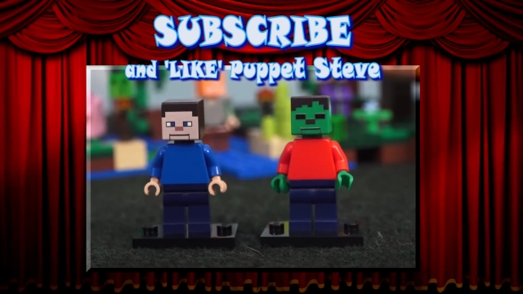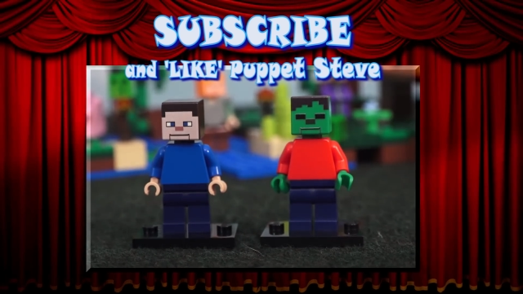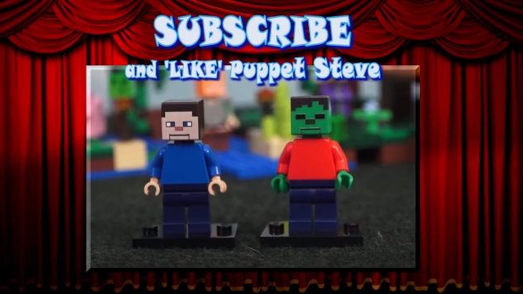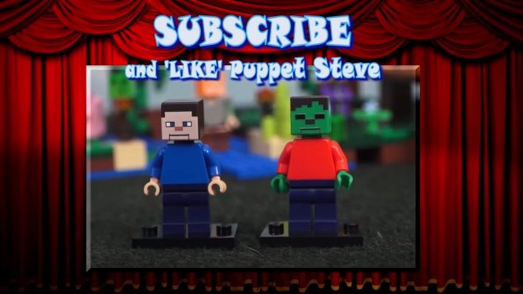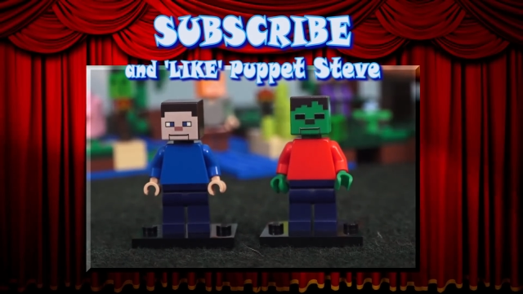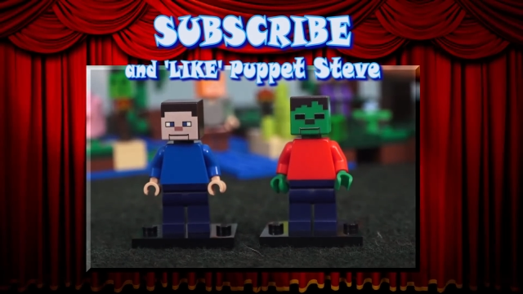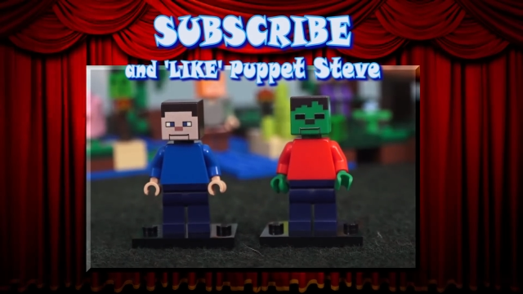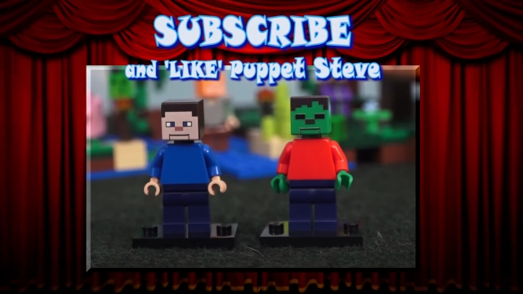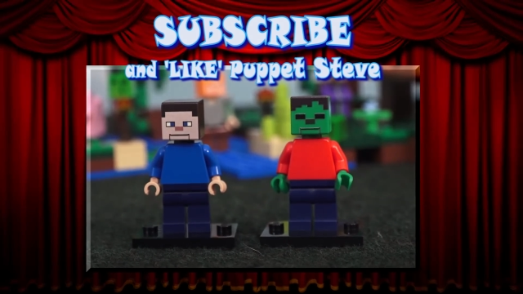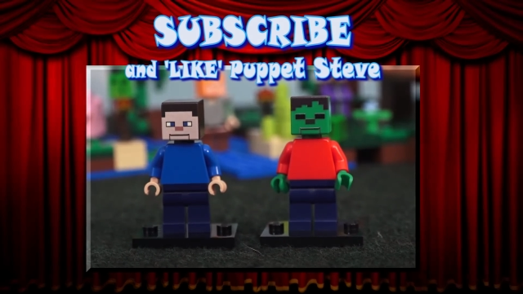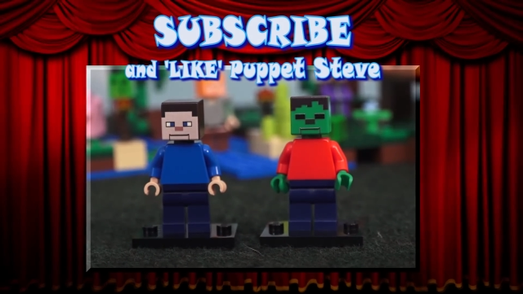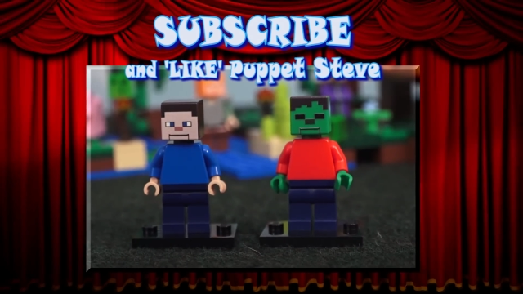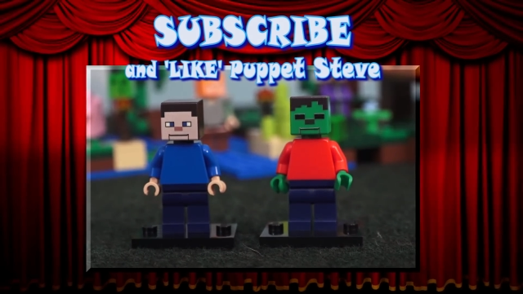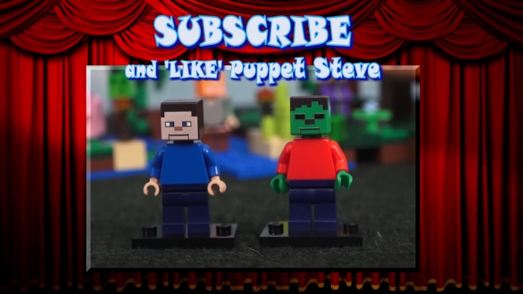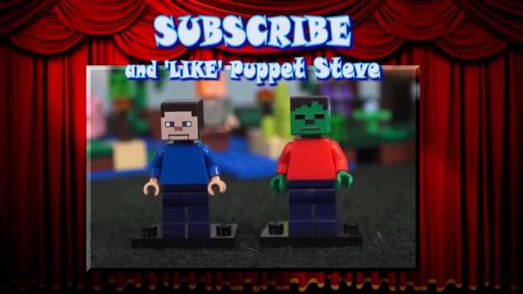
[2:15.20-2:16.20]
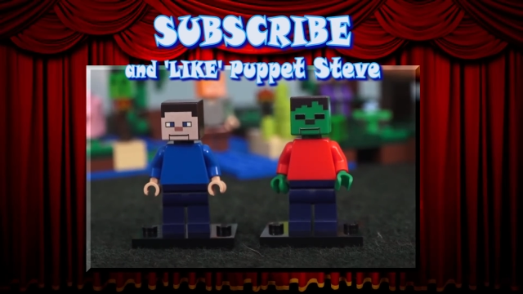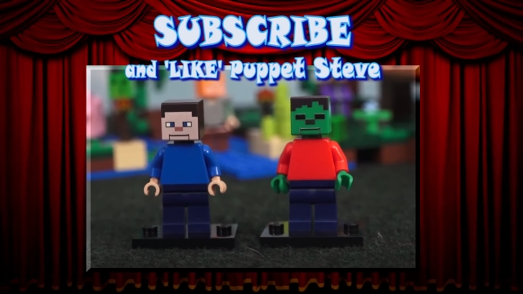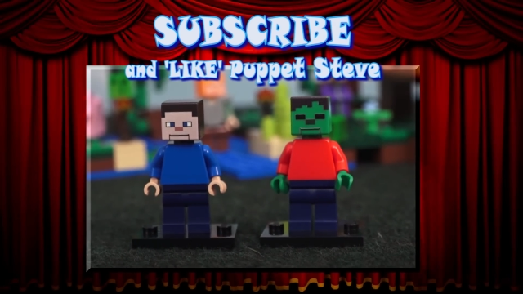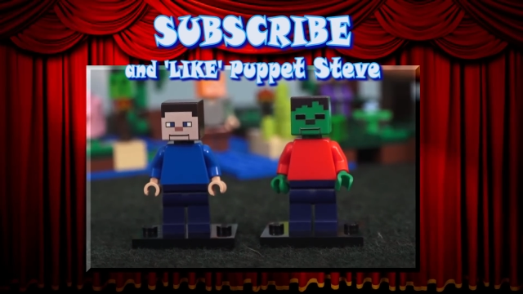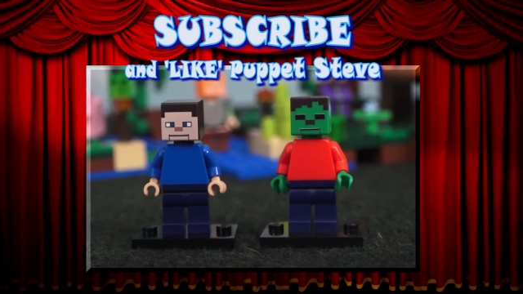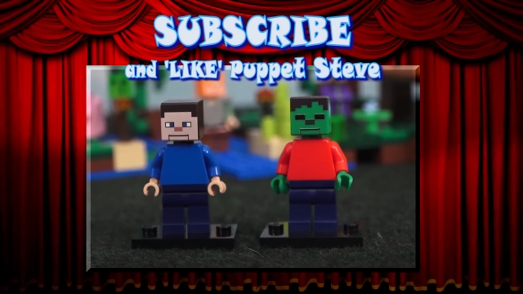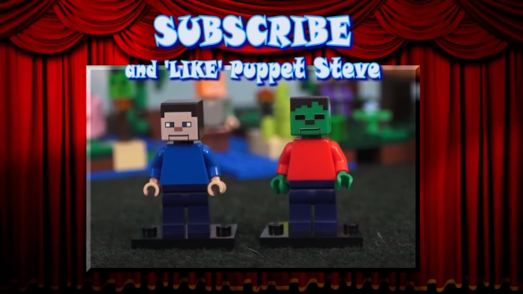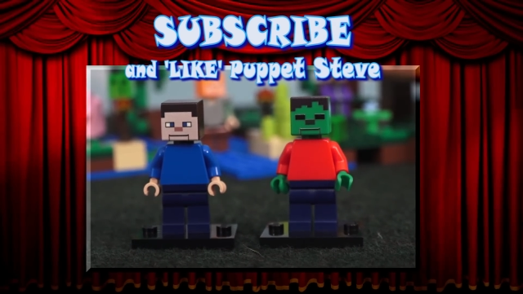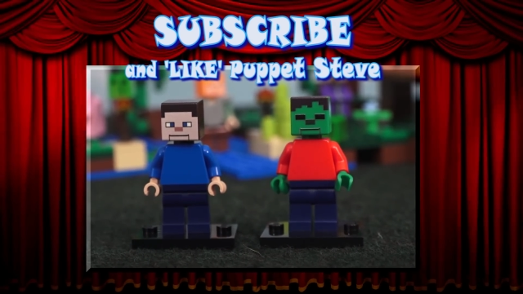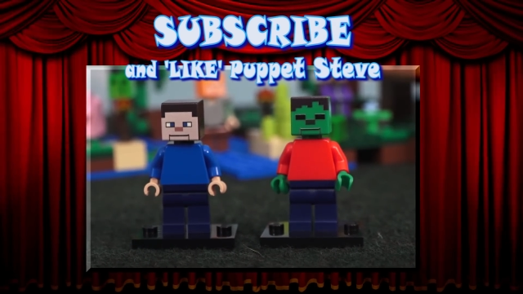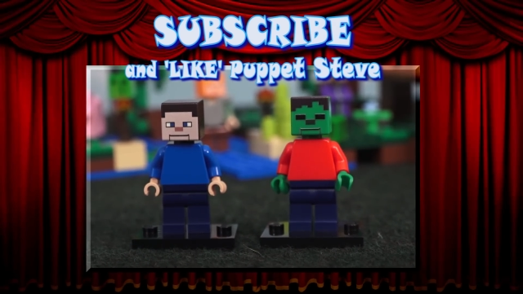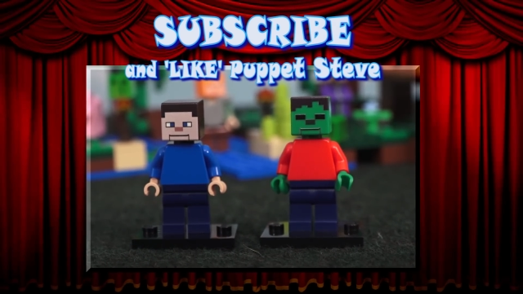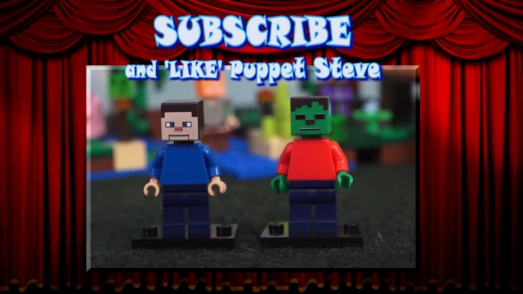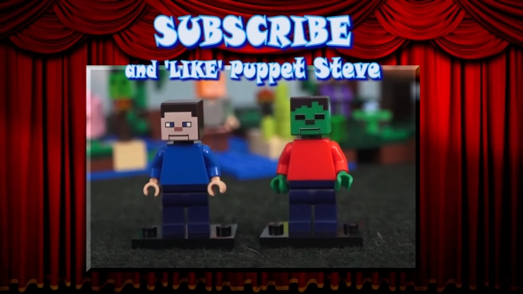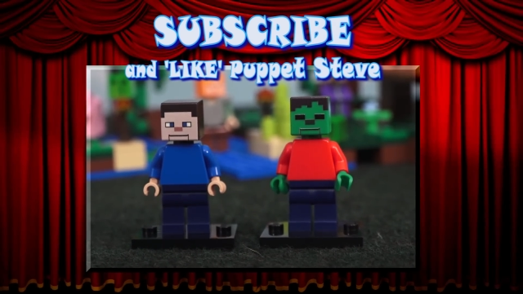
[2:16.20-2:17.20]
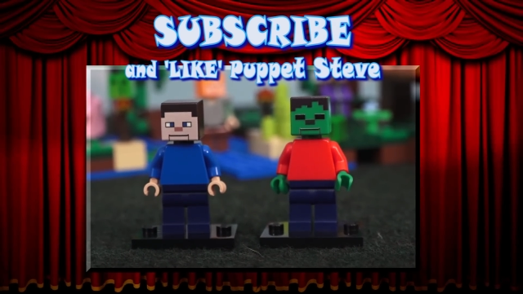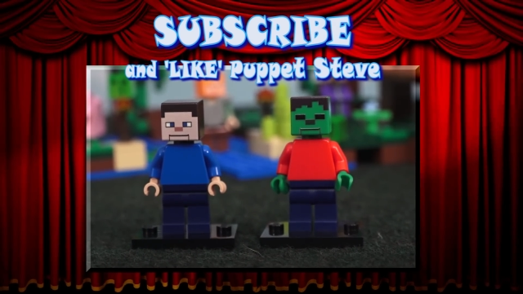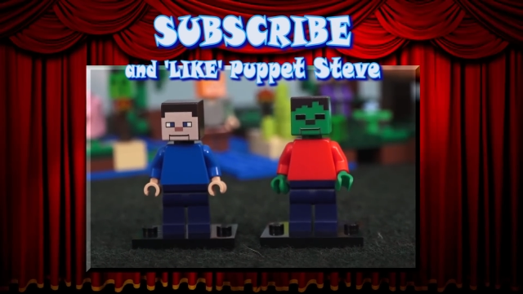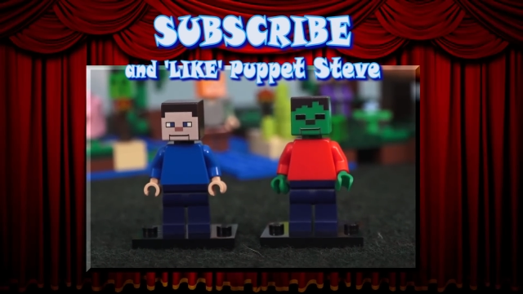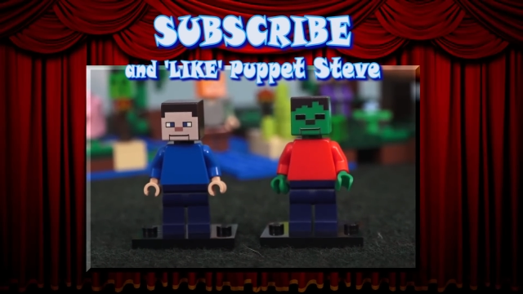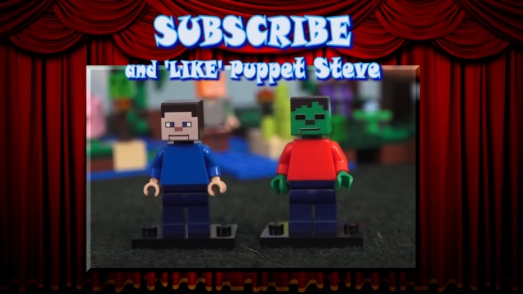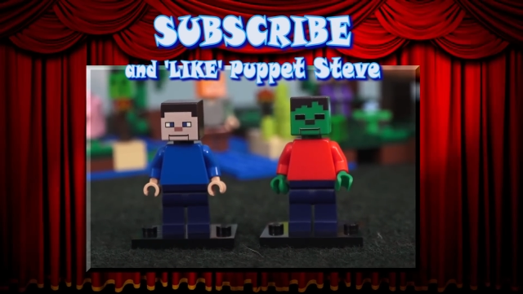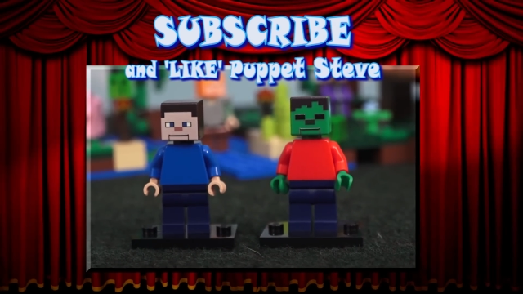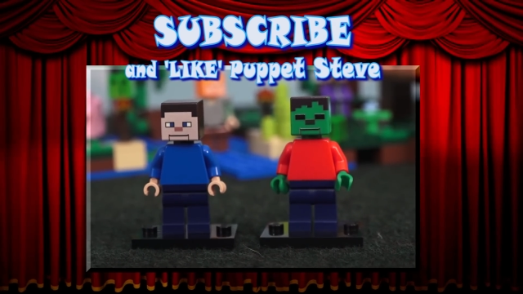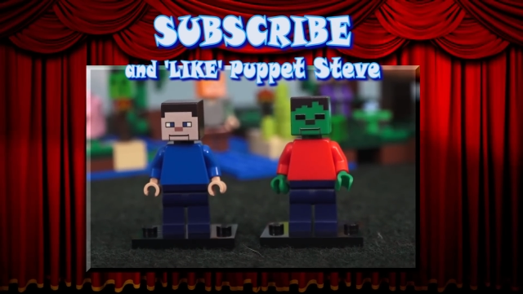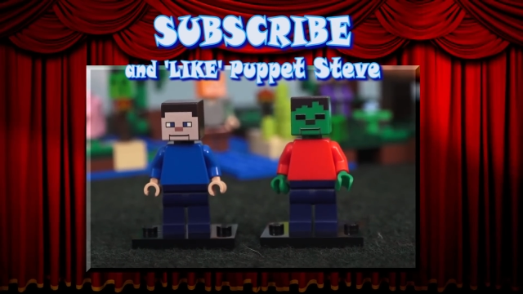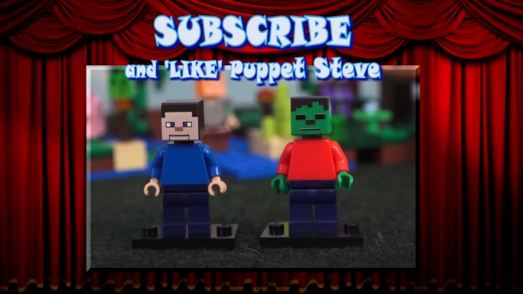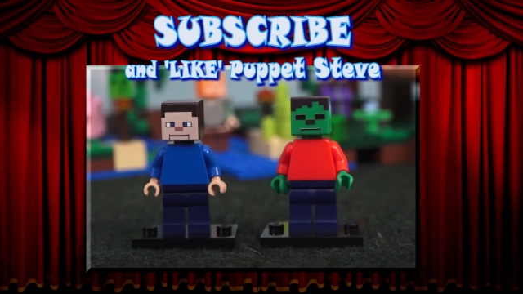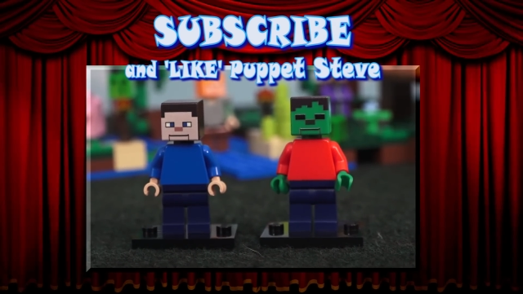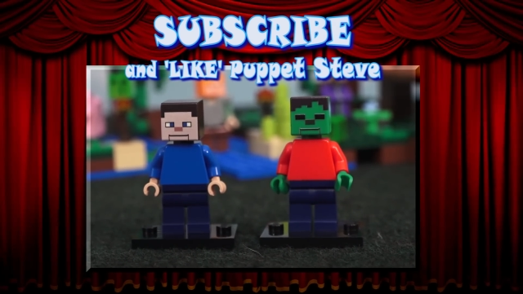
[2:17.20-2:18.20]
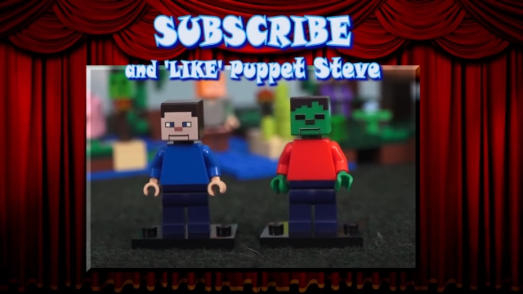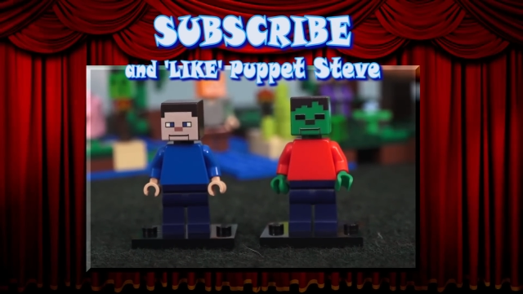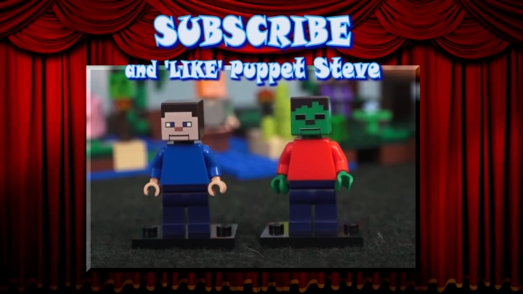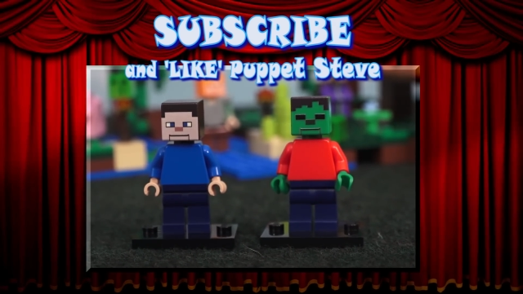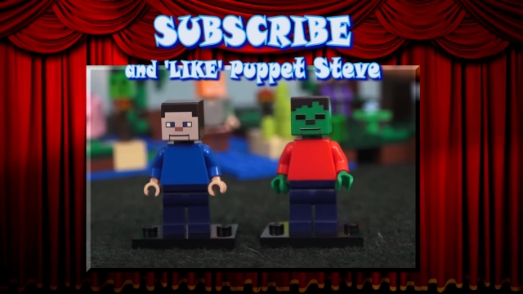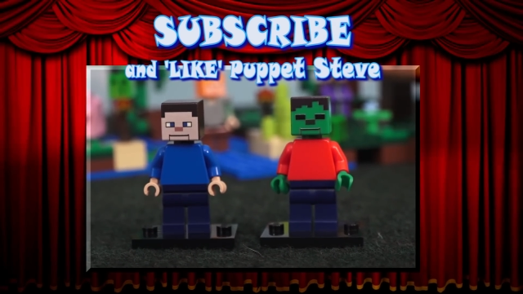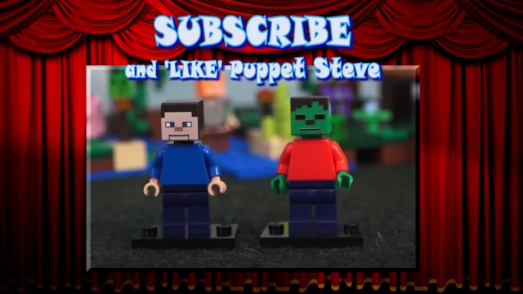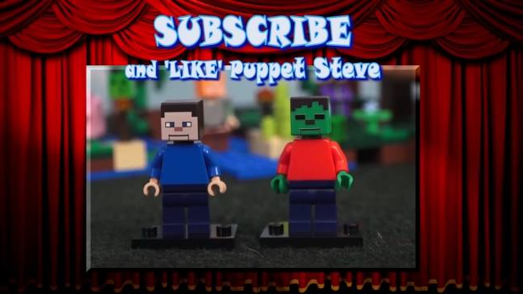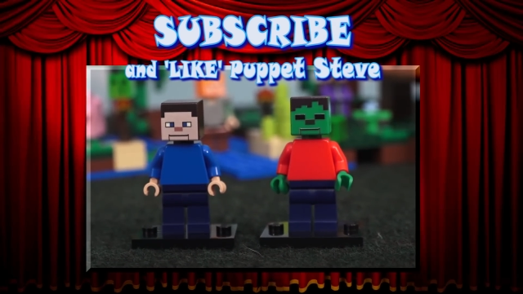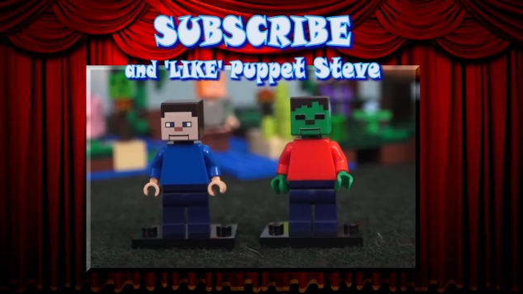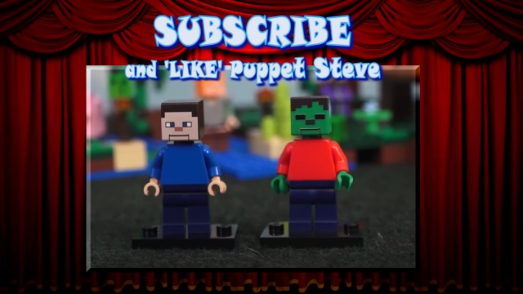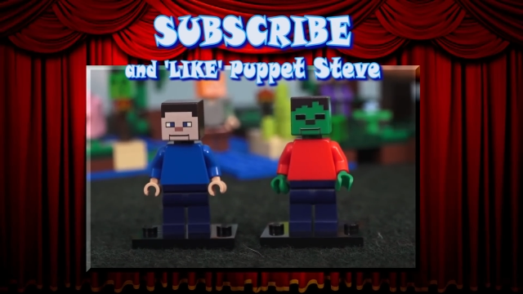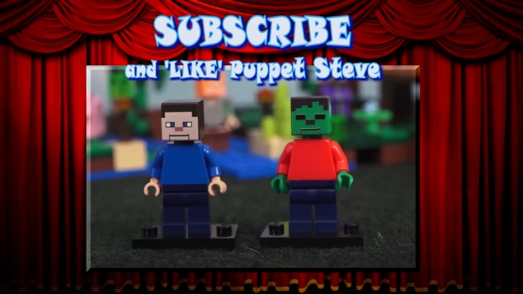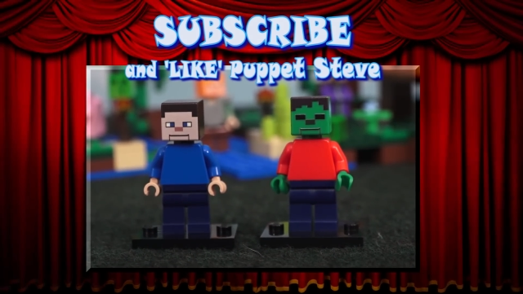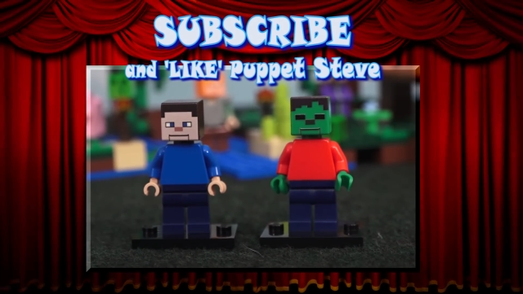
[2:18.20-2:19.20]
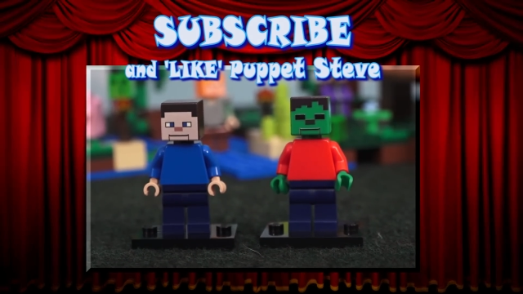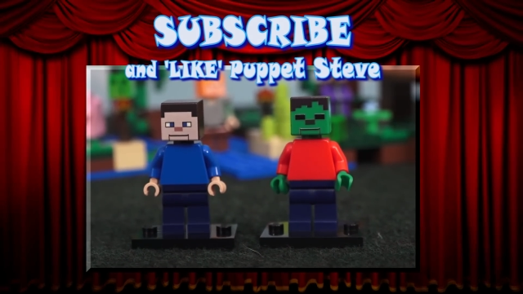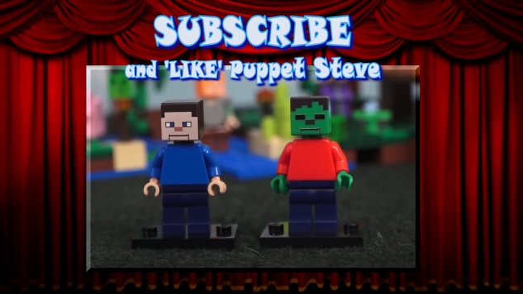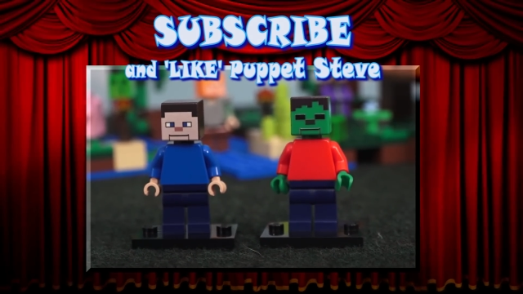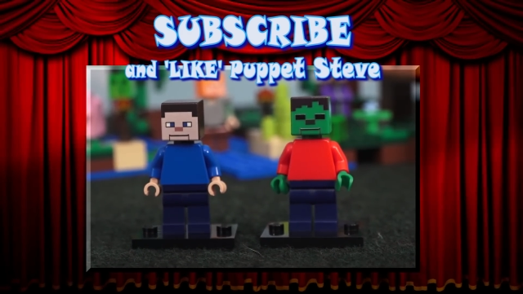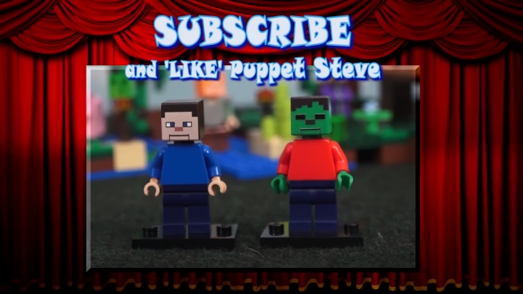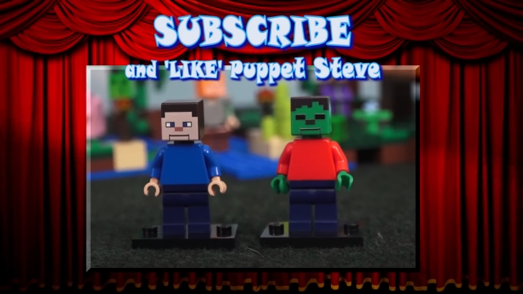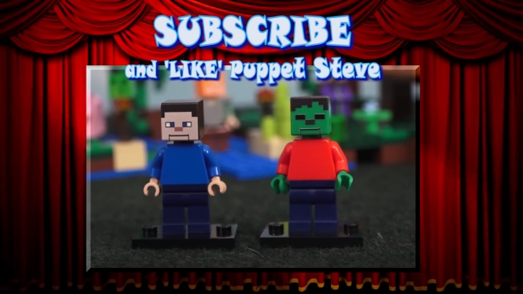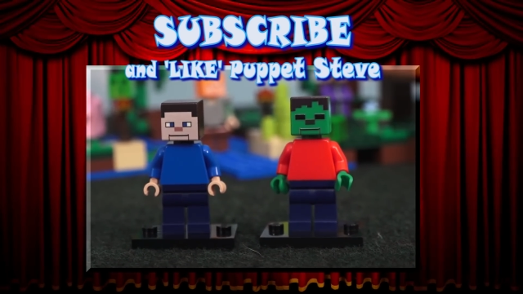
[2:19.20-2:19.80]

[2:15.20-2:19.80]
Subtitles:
(no speaker visible)